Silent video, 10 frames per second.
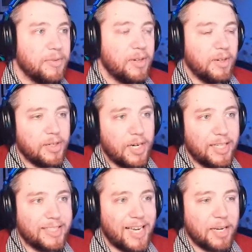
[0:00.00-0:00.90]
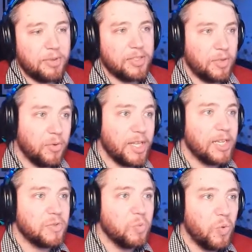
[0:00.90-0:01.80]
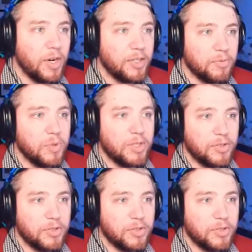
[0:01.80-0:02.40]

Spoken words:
on attack because it only has one real